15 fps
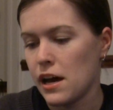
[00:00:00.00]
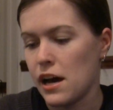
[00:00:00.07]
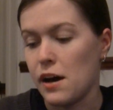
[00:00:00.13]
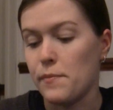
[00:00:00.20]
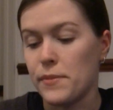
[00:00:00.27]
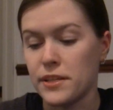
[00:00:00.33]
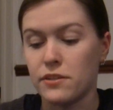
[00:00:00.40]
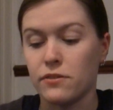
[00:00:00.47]

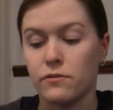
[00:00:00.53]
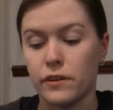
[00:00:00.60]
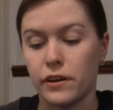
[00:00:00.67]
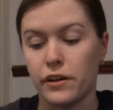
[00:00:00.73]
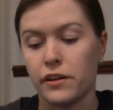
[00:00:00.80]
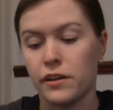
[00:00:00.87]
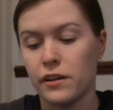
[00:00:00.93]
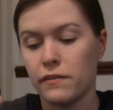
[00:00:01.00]
but still
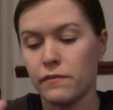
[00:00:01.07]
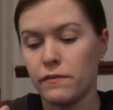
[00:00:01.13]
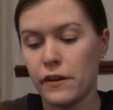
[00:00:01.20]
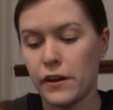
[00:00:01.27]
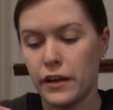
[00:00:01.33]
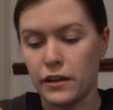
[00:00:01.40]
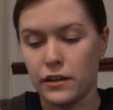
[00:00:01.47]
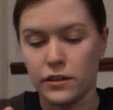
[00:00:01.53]
very,
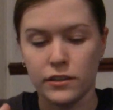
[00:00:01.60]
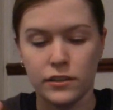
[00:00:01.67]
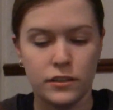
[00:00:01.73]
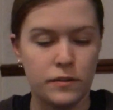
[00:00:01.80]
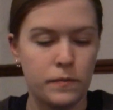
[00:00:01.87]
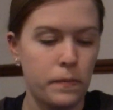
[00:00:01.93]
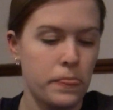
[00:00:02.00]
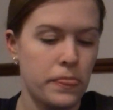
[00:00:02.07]
very large,
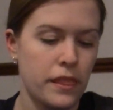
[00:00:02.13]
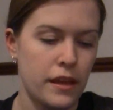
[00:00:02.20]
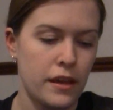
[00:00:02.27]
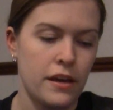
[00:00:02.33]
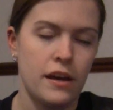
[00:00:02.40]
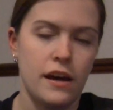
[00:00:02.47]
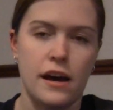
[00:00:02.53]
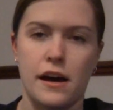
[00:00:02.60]

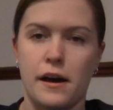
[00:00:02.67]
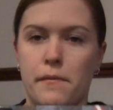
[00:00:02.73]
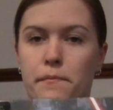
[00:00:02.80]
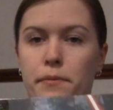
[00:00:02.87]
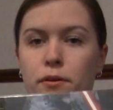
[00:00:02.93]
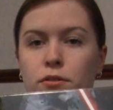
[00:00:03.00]
but